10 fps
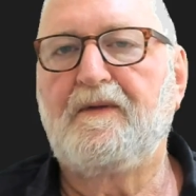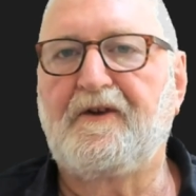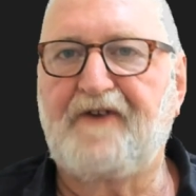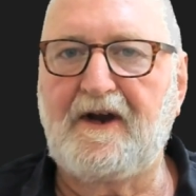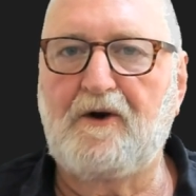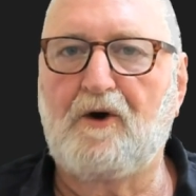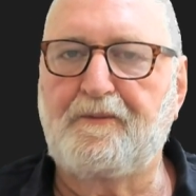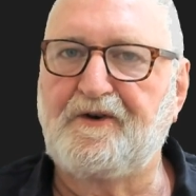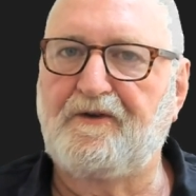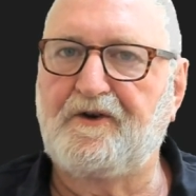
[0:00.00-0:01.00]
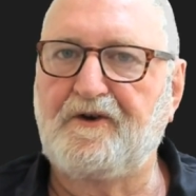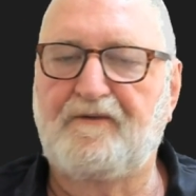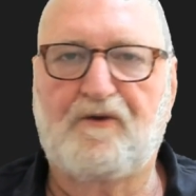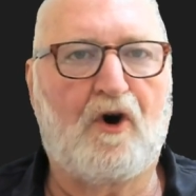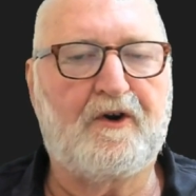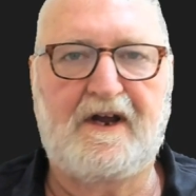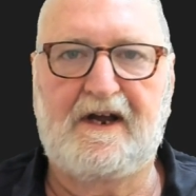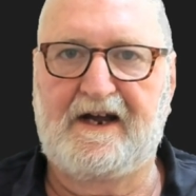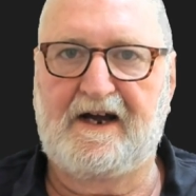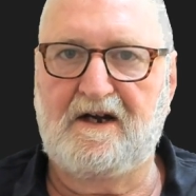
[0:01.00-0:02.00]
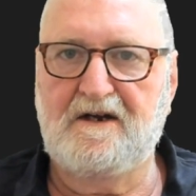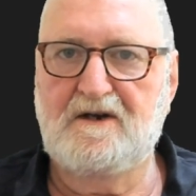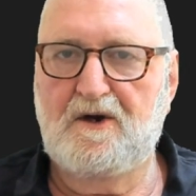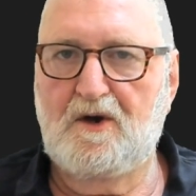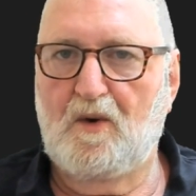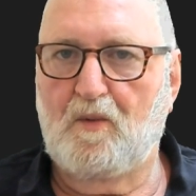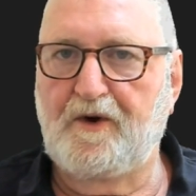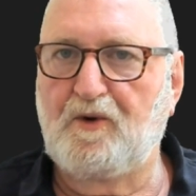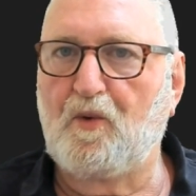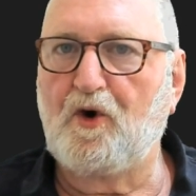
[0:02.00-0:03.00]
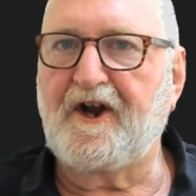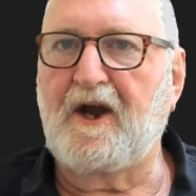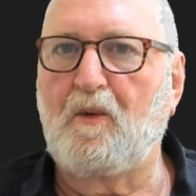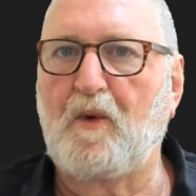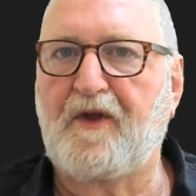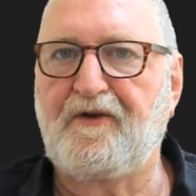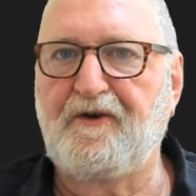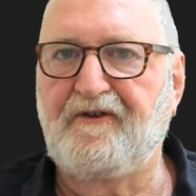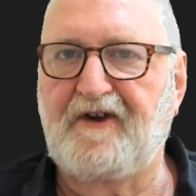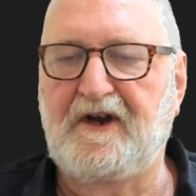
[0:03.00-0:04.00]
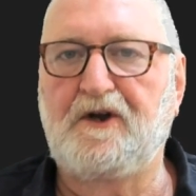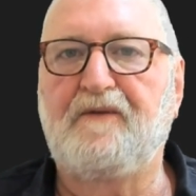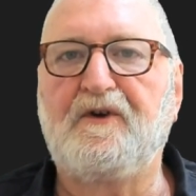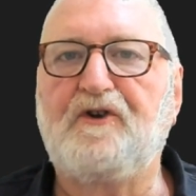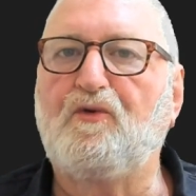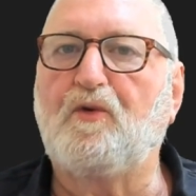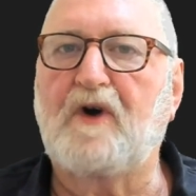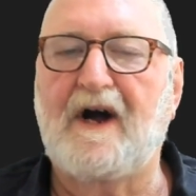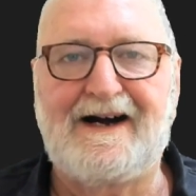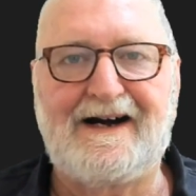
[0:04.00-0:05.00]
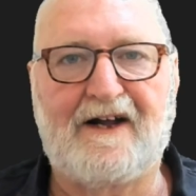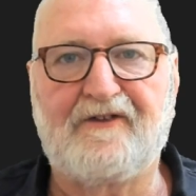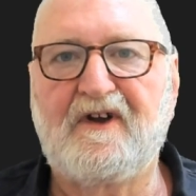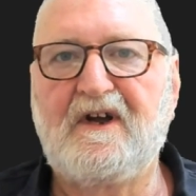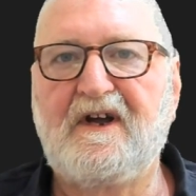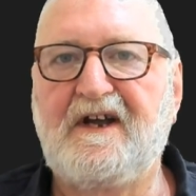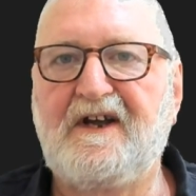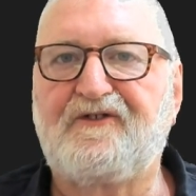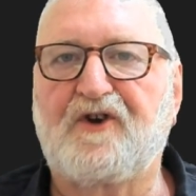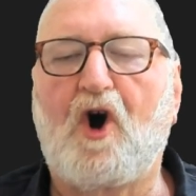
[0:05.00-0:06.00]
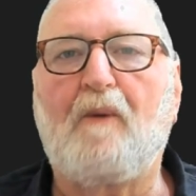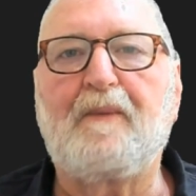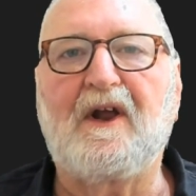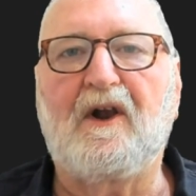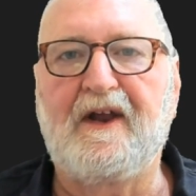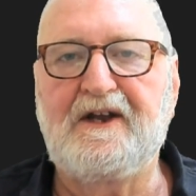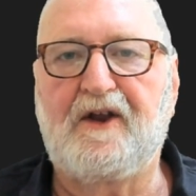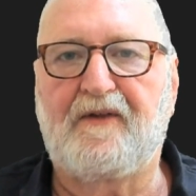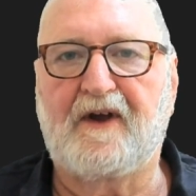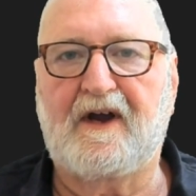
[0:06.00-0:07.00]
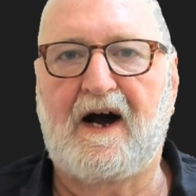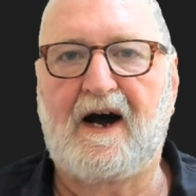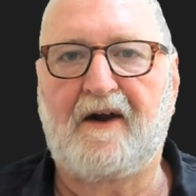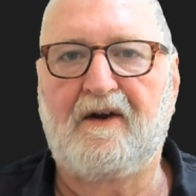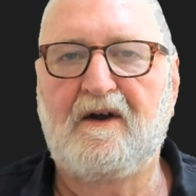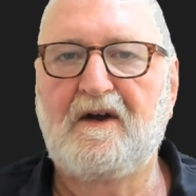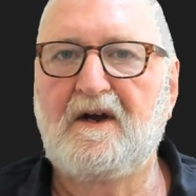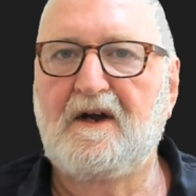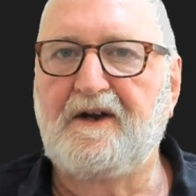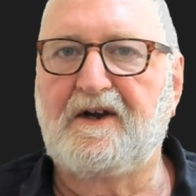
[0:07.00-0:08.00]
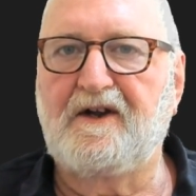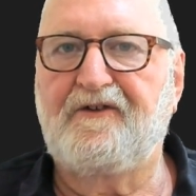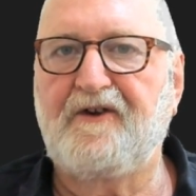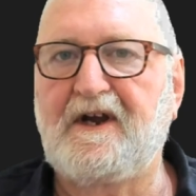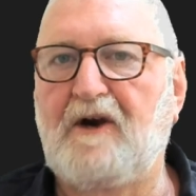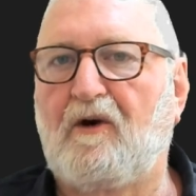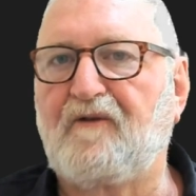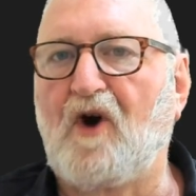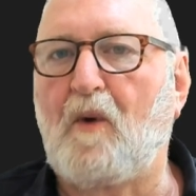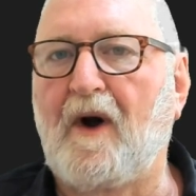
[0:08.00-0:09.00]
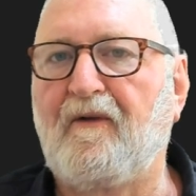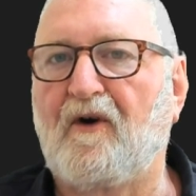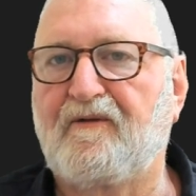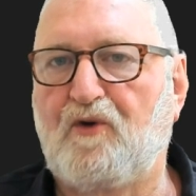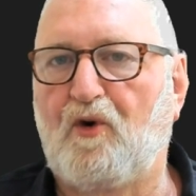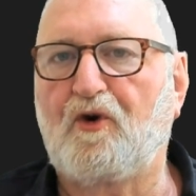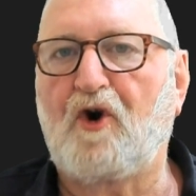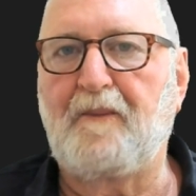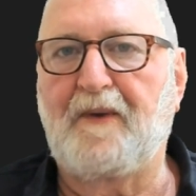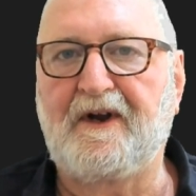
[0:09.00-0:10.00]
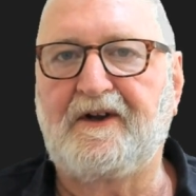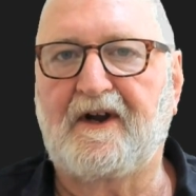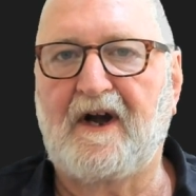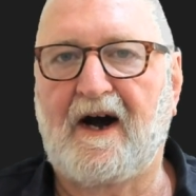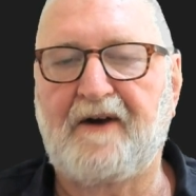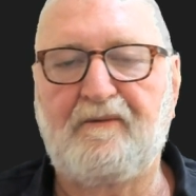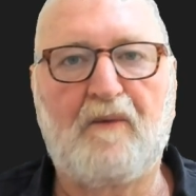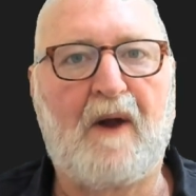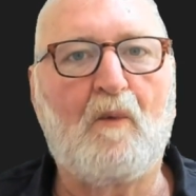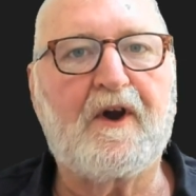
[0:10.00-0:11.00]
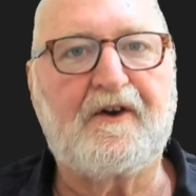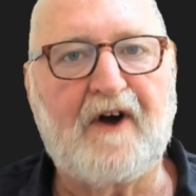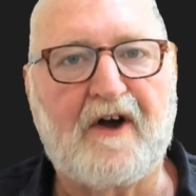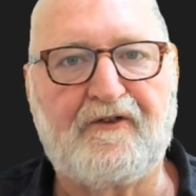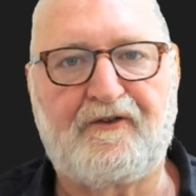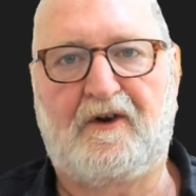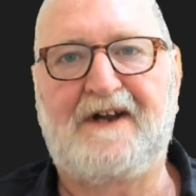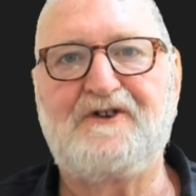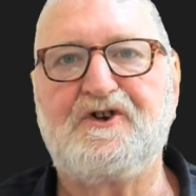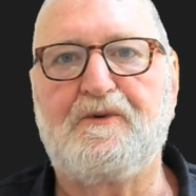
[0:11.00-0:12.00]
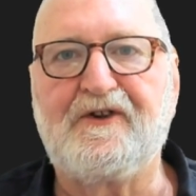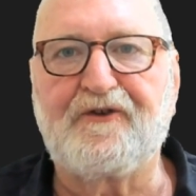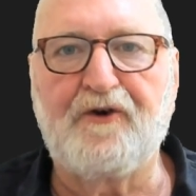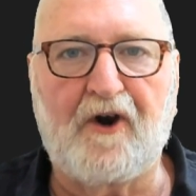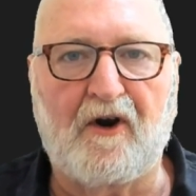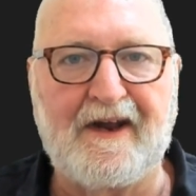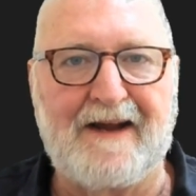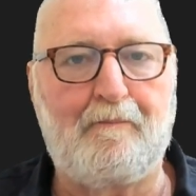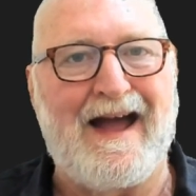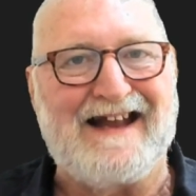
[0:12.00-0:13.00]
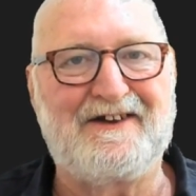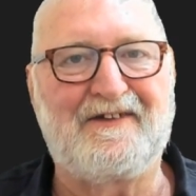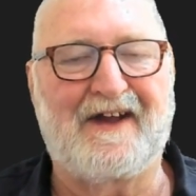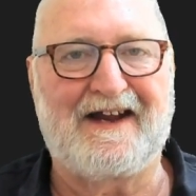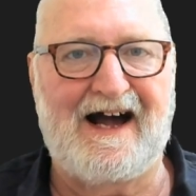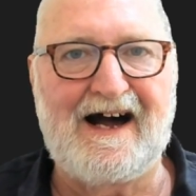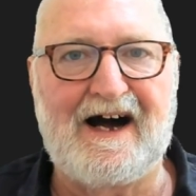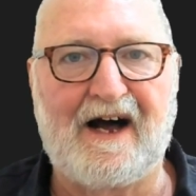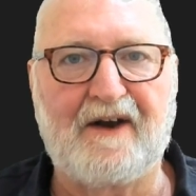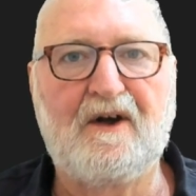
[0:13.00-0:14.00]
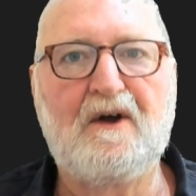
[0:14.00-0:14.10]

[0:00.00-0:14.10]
The second option that you've got here when you're working with these individual cards is to copy a link to the card. And you can see here I've got one that I've called copy link to card, and what it does is it lets you insert a link back to the card